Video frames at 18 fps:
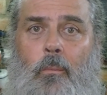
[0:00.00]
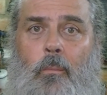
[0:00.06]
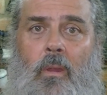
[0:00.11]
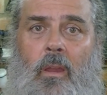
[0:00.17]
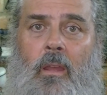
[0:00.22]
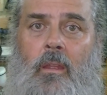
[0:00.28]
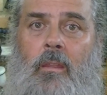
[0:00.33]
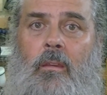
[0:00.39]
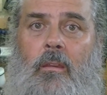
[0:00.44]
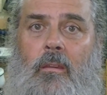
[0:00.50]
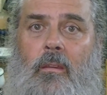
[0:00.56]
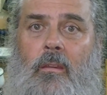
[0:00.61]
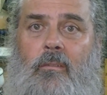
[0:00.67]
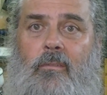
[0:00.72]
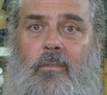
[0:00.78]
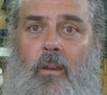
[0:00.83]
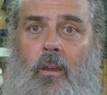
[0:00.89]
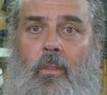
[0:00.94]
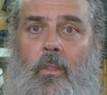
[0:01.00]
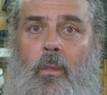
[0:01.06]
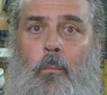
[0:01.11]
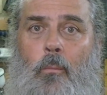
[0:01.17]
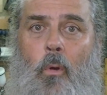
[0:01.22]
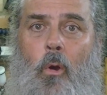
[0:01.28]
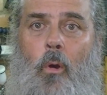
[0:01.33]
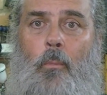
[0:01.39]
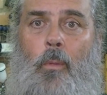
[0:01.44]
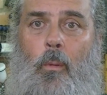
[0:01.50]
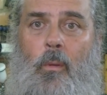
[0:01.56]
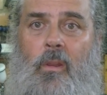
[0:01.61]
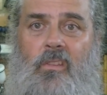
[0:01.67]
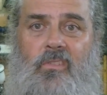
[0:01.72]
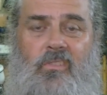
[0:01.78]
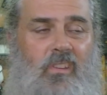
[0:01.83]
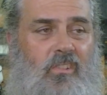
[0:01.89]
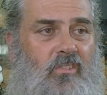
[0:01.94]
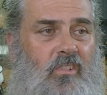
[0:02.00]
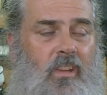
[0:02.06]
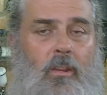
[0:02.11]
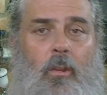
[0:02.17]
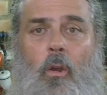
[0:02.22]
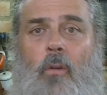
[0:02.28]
my father bought me when I was 16.